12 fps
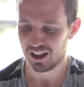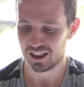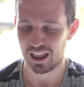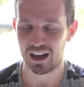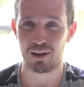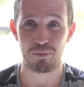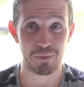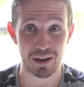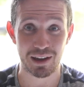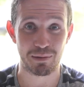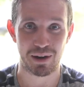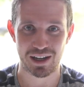letting
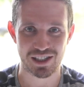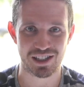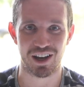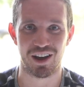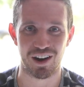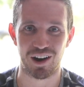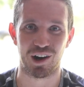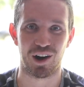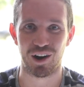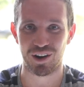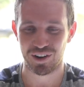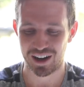me and my son, our
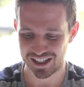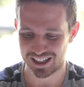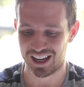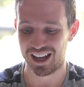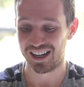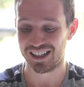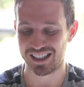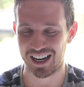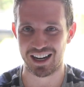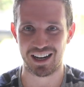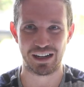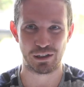heart rates get
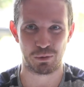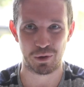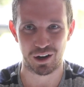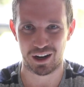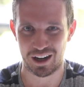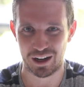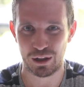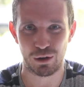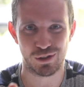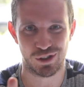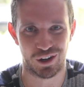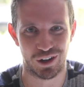excited as we are getting
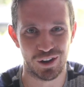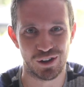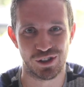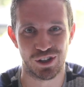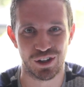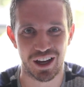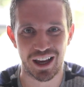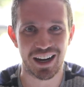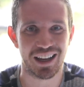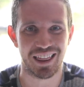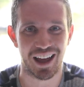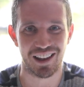closer and closer to
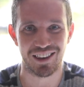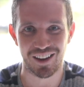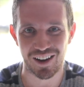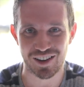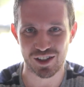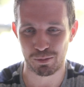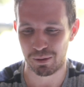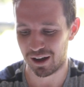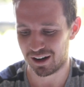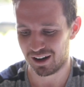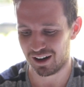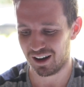hitting that launch
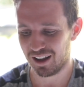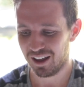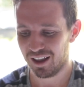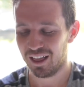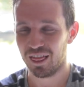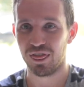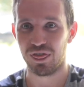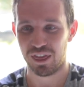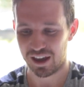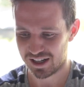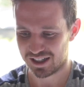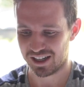button.
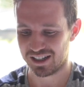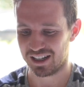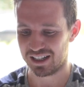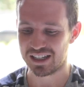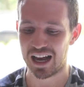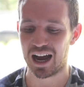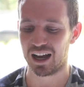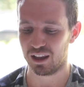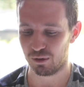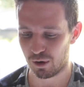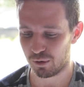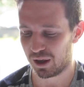This is
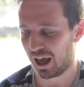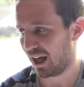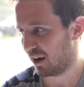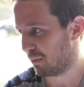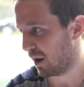exactly what we had in